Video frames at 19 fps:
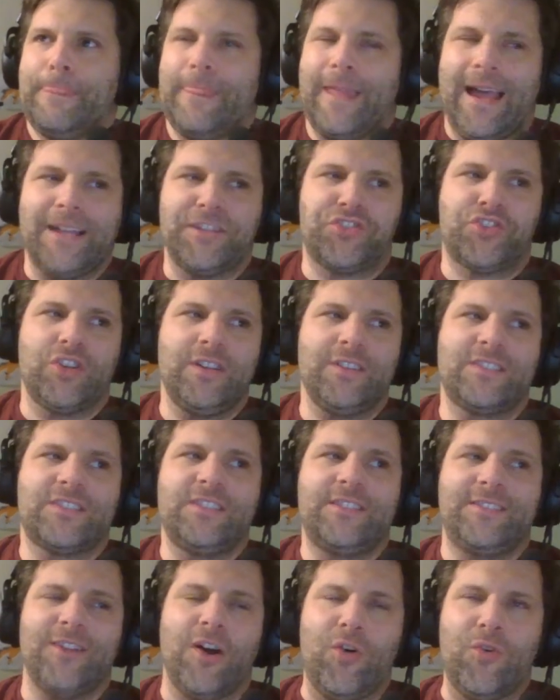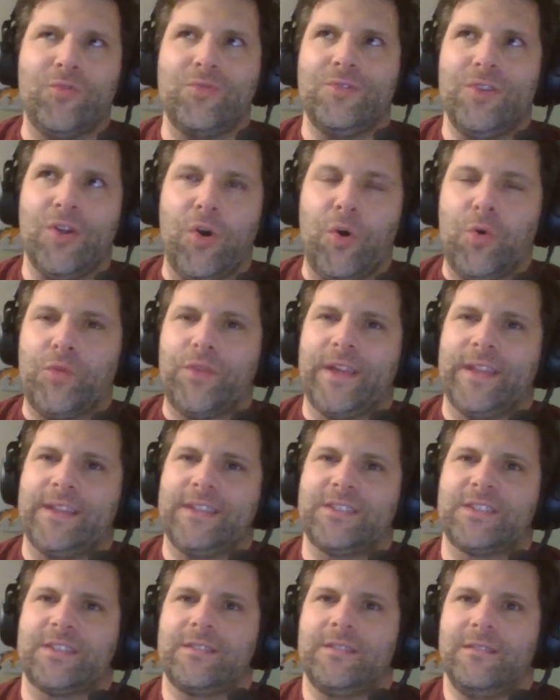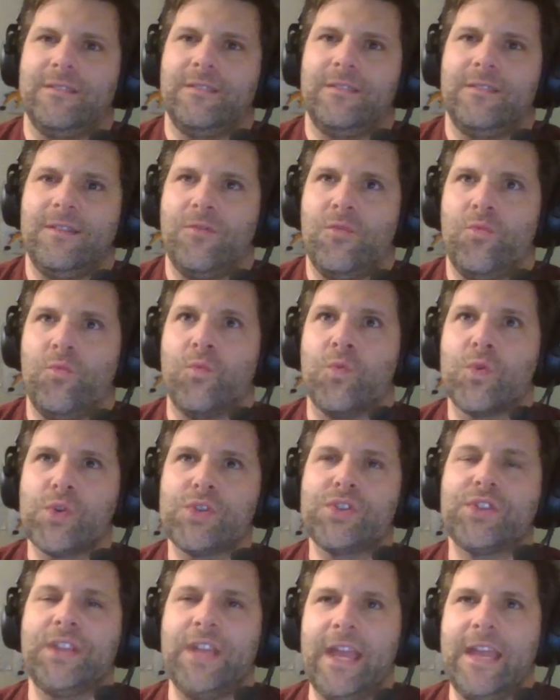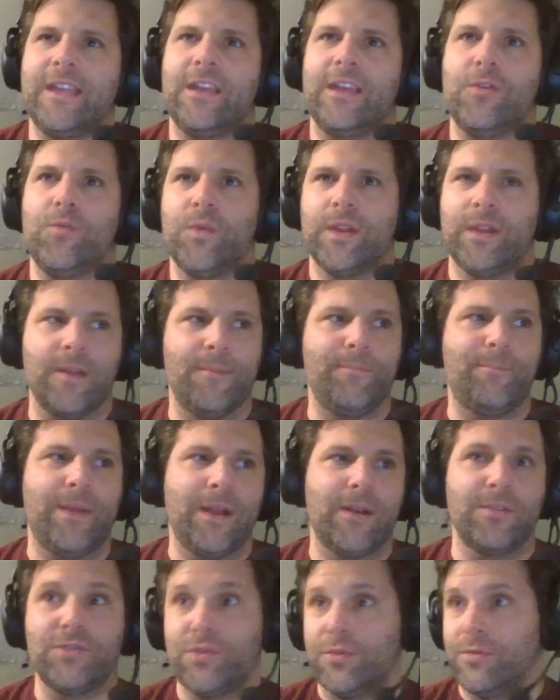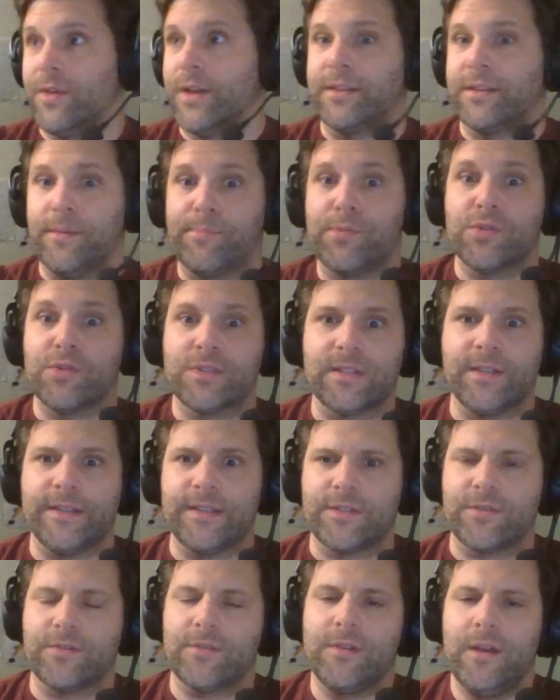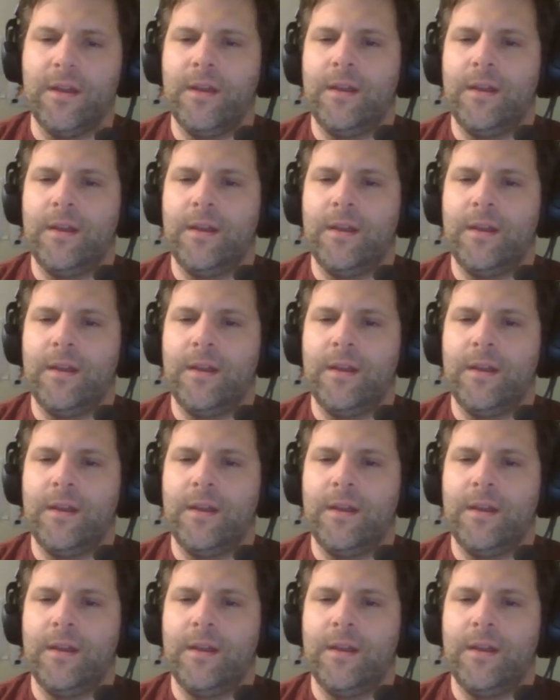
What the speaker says: I just don't know that it's worth taking when compared to like the burst laser.